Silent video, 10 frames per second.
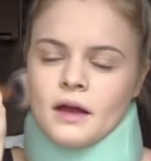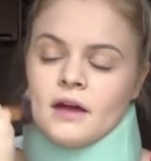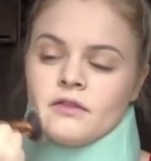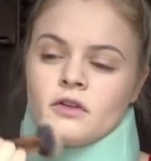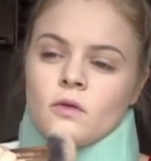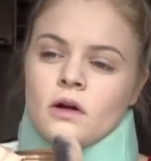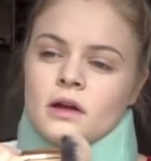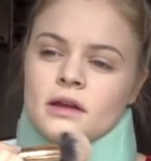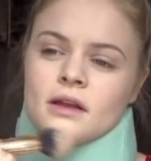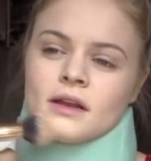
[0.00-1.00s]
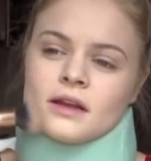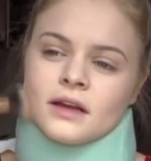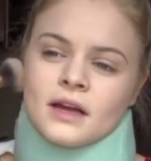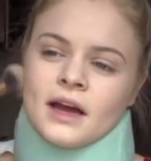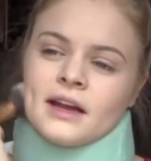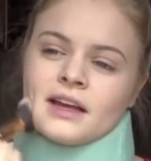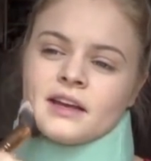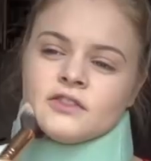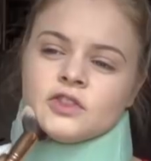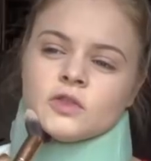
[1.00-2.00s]
everyone kind of
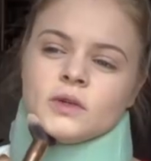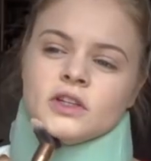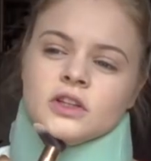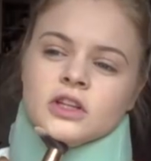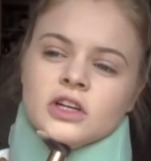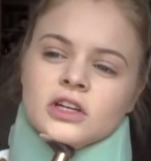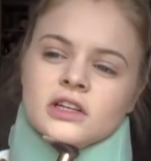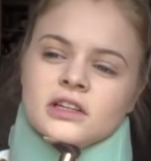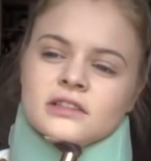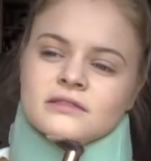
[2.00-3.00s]
gives you a weird look.